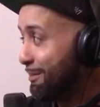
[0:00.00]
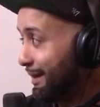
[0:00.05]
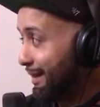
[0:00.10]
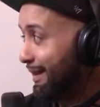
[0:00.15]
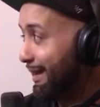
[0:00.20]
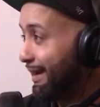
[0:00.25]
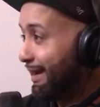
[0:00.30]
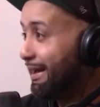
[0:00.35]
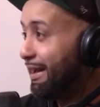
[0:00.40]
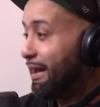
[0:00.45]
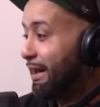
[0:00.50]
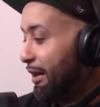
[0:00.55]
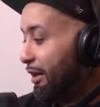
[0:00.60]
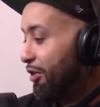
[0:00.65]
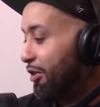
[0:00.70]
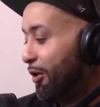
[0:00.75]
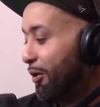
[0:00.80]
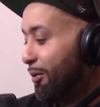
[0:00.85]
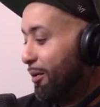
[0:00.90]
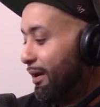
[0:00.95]
but yeah.
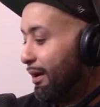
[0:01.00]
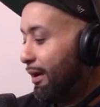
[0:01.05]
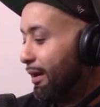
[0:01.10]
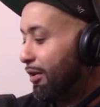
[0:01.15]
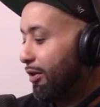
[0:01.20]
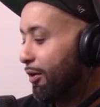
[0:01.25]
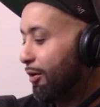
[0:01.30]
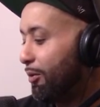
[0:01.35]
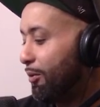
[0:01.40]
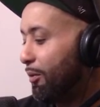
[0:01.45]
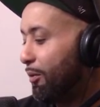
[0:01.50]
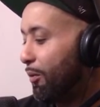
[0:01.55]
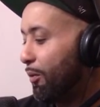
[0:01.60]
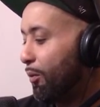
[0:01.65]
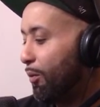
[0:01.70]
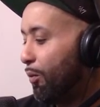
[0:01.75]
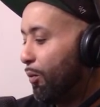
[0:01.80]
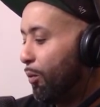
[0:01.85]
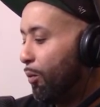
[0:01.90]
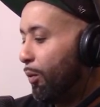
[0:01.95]
So so
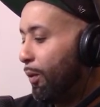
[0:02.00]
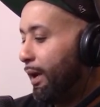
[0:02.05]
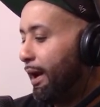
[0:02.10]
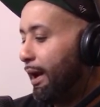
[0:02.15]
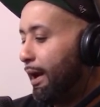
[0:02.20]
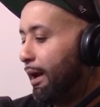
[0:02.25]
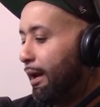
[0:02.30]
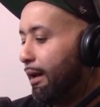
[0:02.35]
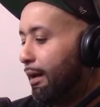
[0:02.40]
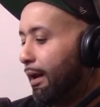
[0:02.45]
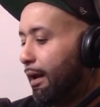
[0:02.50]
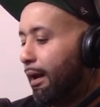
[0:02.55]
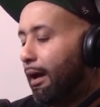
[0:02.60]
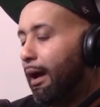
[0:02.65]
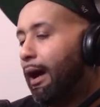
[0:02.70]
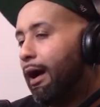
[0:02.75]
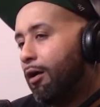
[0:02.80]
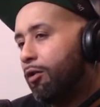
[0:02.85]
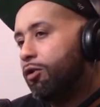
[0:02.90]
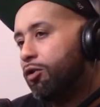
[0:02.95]
where like
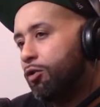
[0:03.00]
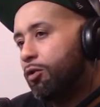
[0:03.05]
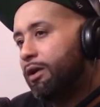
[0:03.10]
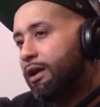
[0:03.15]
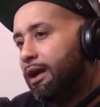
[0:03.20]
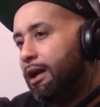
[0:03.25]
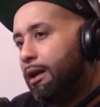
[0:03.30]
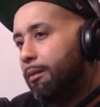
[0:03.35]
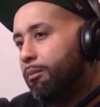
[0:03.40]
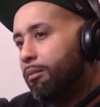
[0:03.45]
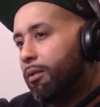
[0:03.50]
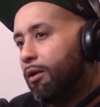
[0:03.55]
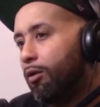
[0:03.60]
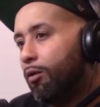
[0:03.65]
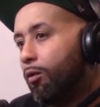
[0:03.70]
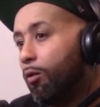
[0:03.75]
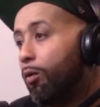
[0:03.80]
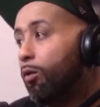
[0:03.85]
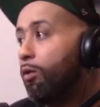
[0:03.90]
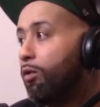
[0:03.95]
how do you keep
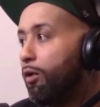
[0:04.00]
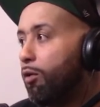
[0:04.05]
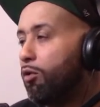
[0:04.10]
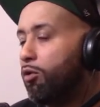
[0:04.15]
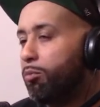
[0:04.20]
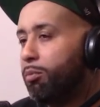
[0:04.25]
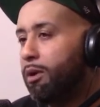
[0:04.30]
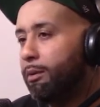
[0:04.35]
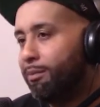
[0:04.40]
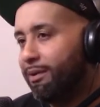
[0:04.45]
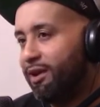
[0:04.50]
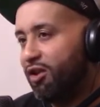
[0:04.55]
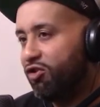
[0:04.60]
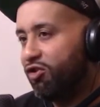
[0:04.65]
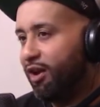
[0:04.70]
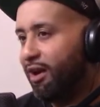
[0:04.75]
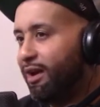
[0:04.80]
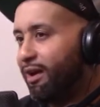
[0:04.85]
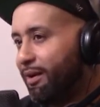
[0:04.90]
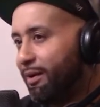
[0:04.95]
all those people in
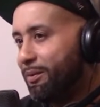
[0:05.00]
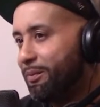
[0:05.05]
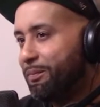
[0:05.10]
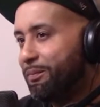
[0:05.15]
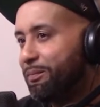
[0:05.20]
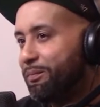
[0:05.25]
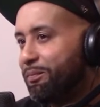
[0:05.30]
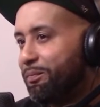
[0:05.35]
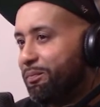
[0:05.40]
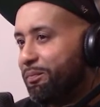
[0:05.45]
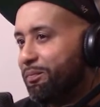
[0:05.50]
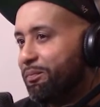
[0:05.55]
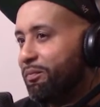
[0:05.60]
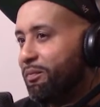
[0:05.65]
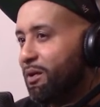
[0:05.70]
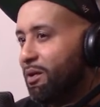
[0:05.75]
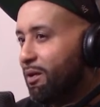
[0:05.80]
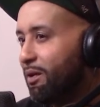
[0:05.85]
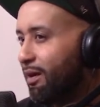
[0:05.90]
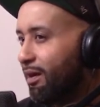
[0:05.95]
check uh-huh.
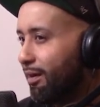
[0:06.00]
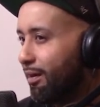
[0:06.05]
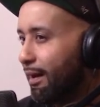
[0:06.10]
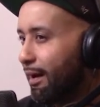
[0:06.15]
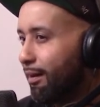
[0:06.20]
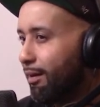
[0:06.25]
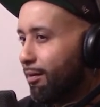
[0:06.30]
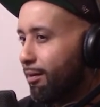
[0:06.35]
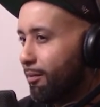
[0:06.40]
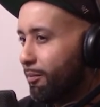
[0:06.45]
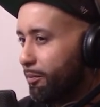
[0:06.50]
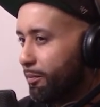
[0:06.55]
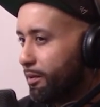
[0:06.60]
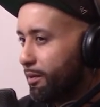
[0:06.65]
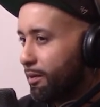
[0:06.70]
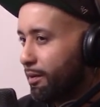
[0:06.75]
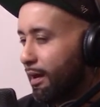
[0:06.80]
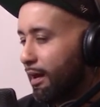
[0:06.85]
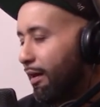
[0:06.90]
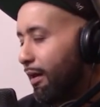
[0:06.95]
you know it's that
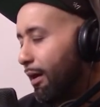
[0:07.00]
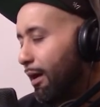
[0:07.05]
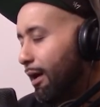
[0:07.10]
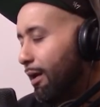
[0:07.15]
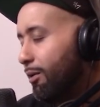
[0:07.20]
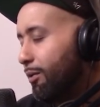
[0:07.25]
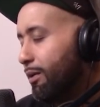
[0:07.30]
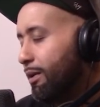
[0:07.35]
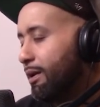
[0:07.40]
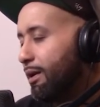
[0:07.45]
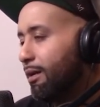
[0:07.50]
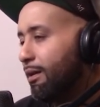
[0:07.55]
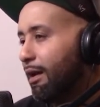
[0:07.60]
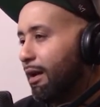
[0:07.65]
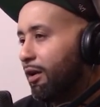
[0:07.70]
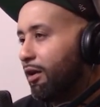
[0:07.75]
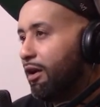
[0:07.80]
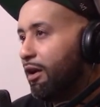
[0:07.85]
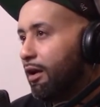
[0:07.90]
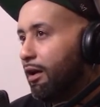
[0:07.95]
simple that's how i look yeah. at it
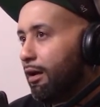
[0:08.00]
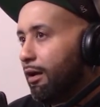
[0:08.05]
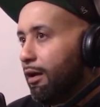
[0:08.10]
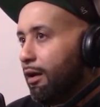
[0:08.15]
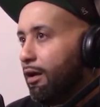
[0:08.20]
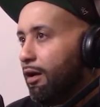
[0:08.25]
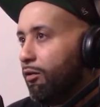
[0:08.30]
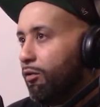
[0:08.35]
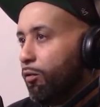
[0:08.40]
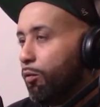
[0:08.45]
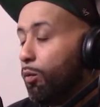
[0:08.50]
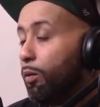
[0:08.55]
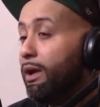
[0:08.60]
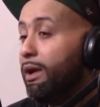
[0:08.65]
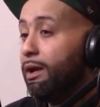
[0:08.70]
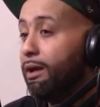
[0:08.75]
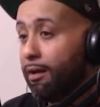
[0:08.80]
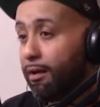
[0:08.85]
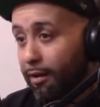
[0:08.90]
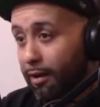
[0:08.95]
like if
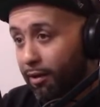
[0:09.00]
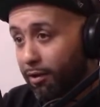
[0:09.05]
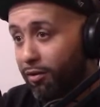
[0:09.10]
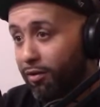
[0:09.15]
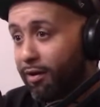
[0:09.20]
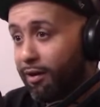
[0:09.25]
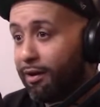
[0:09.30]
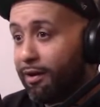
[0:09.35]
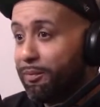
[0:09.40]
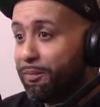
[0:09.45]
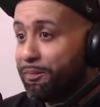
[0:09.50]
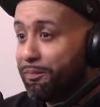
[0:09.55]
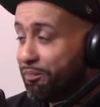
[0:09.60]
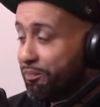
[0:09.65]
we like you're saying